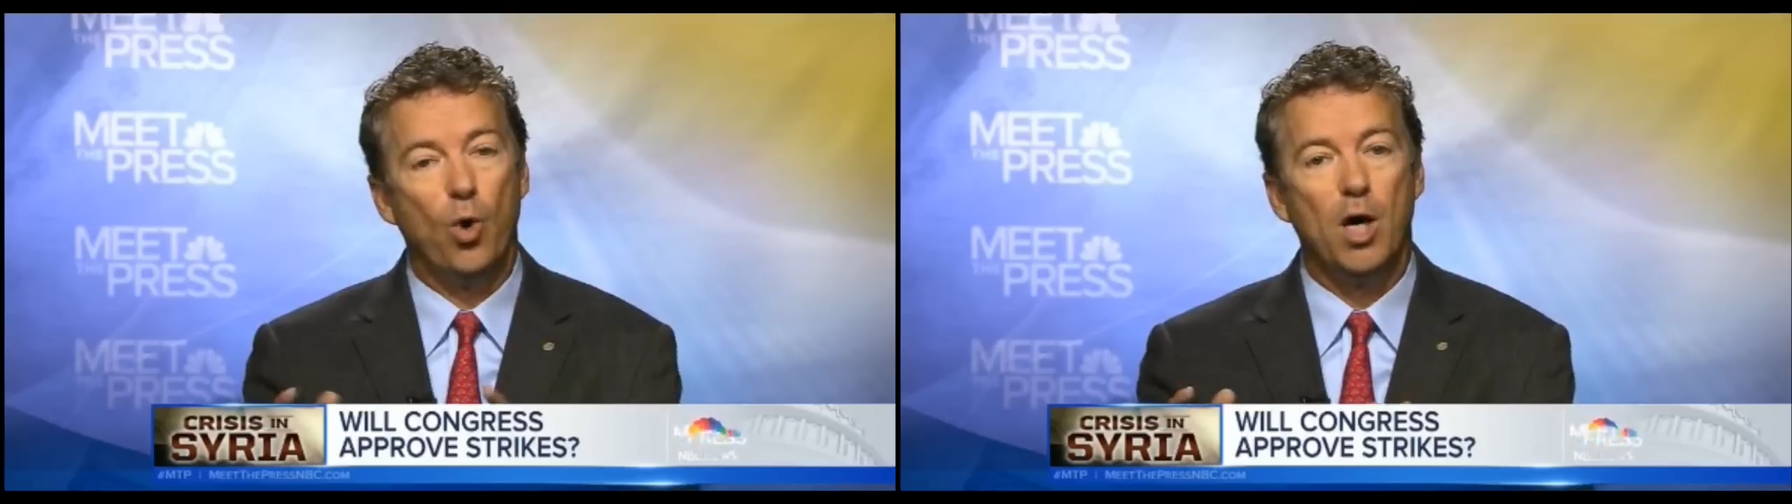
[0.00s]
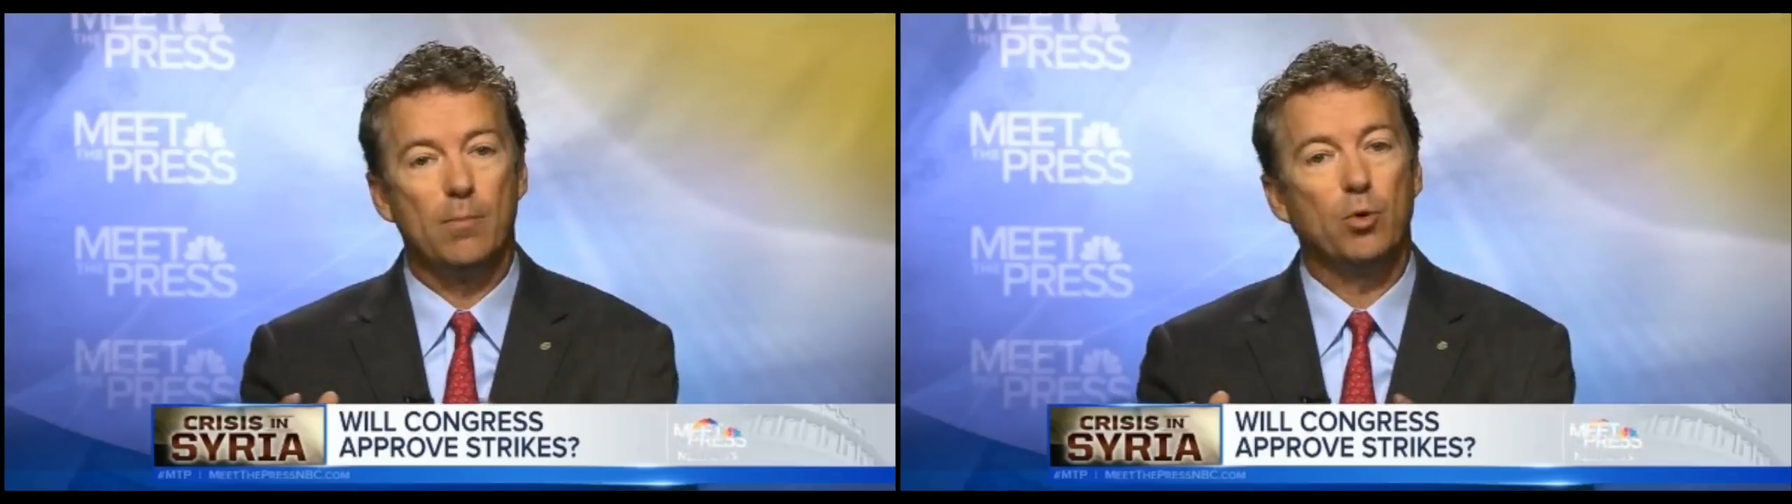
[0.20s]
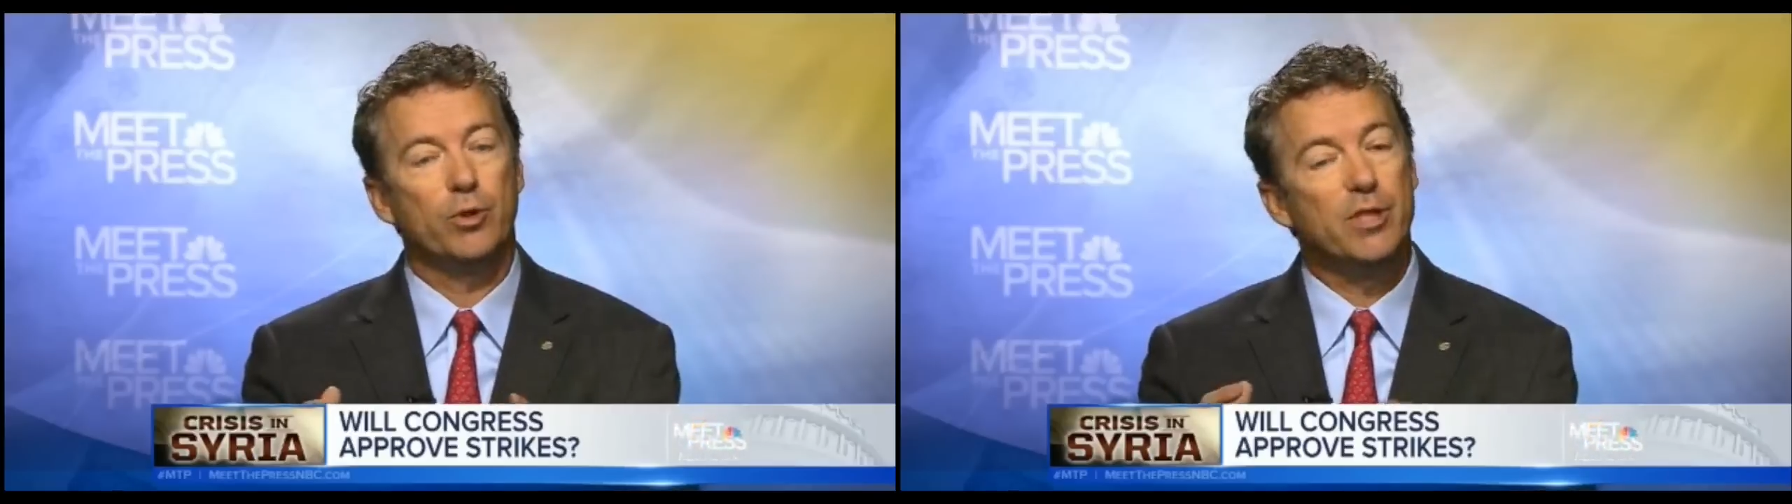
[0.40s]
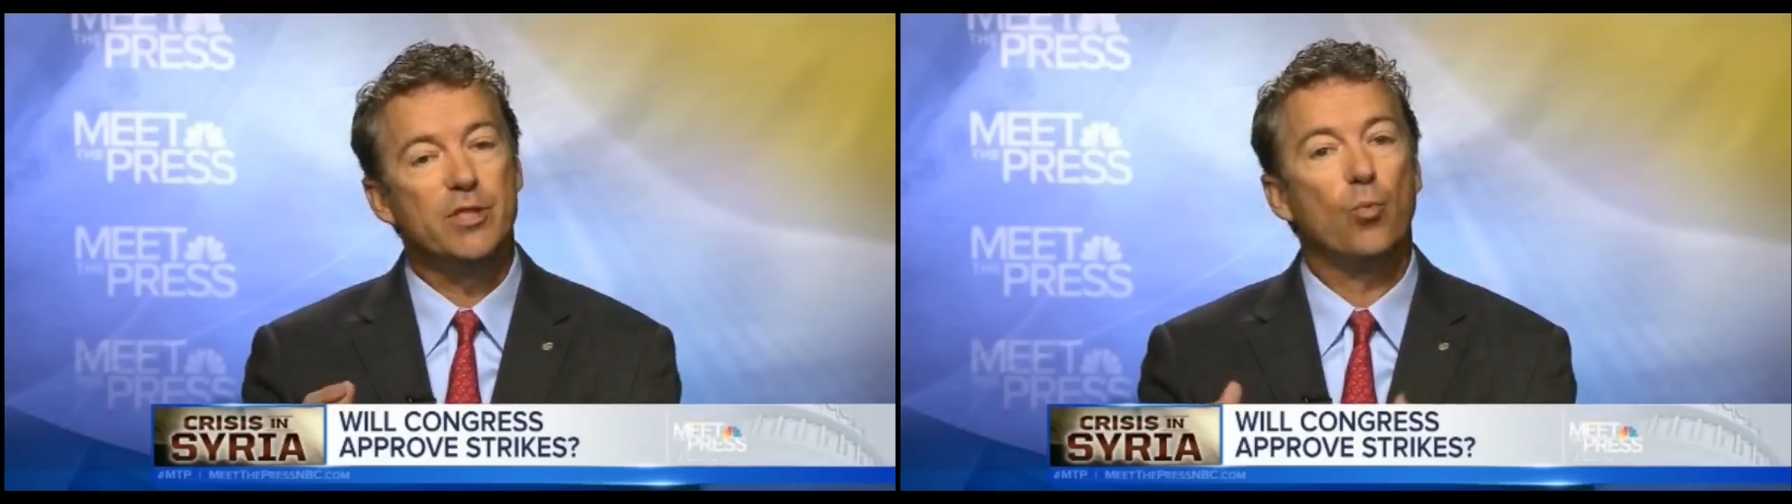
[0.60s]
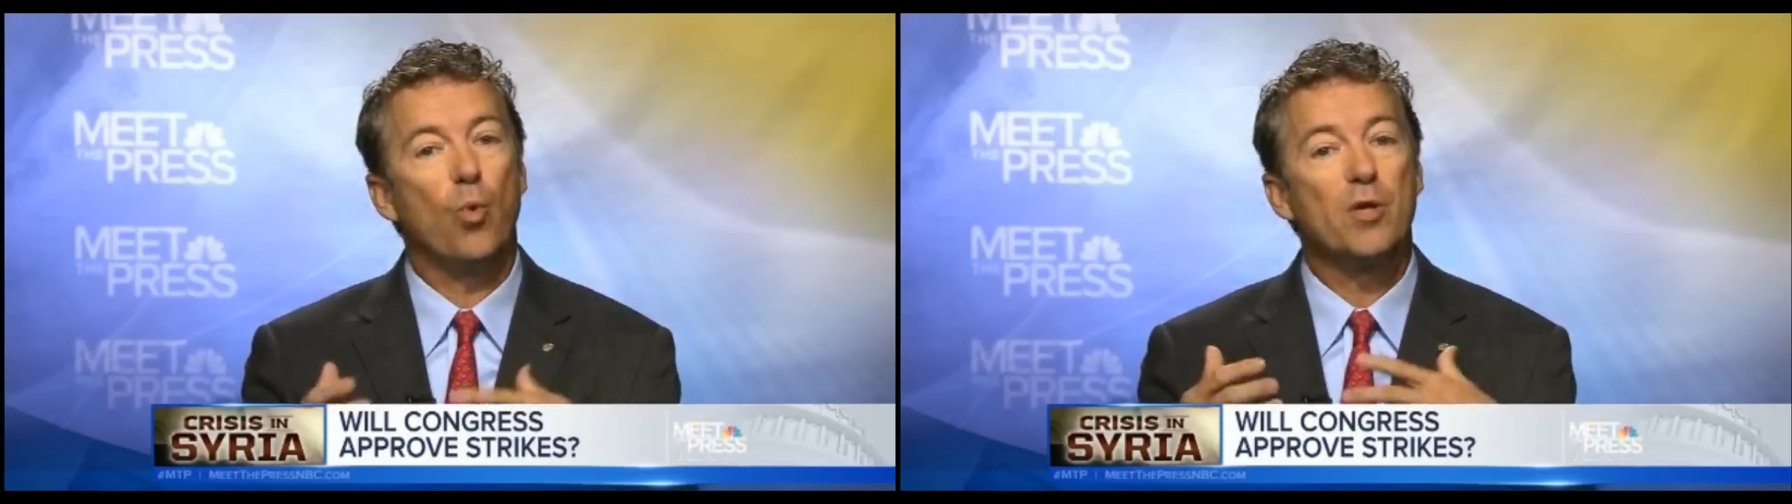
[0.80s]
wobbled
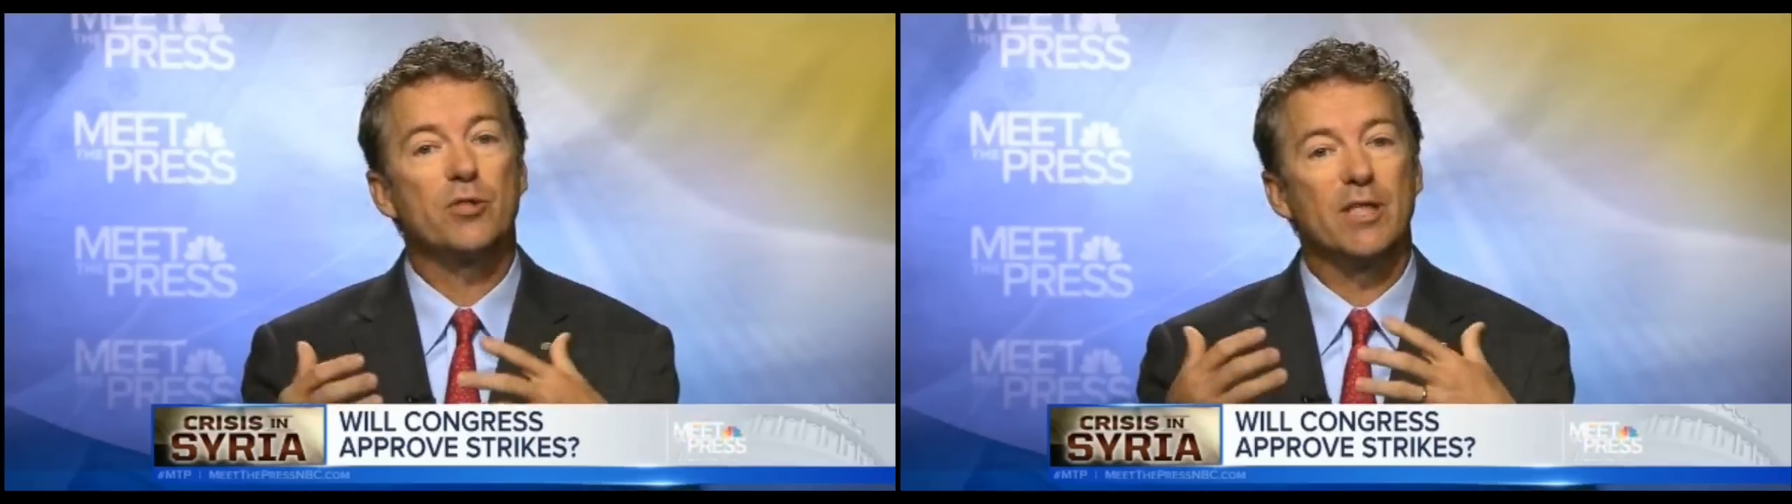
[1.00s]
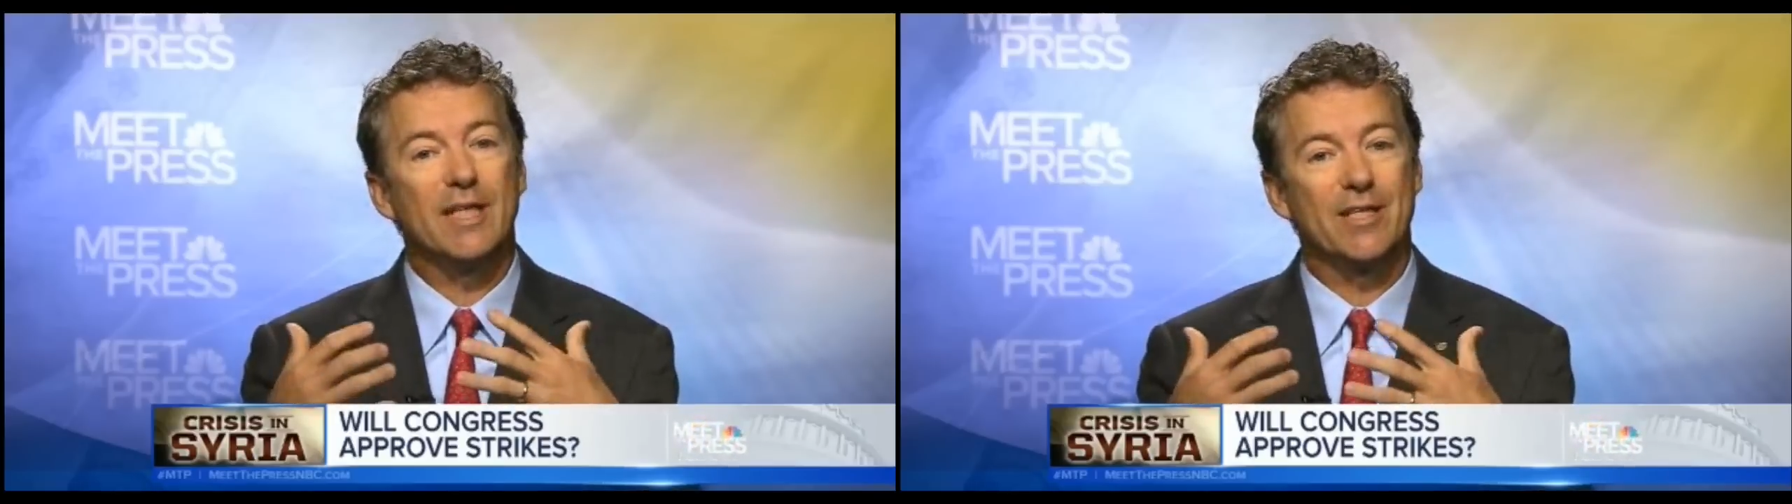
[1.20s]
and wasn't